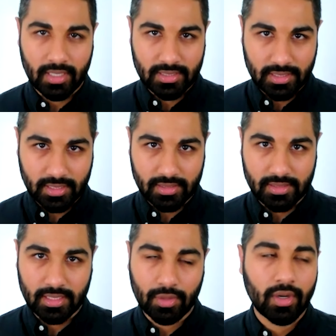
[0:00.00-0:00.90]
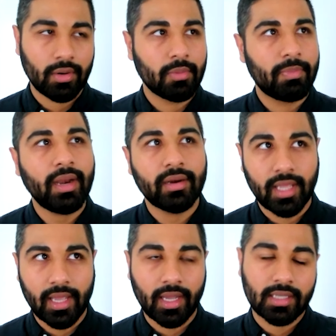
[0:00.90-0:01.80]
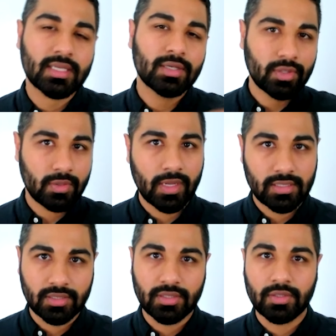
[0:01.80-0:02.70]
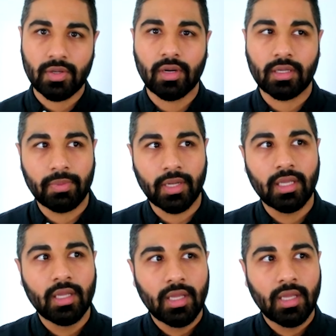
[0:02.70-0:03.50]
residency, or better yet, because I know you went to New York, but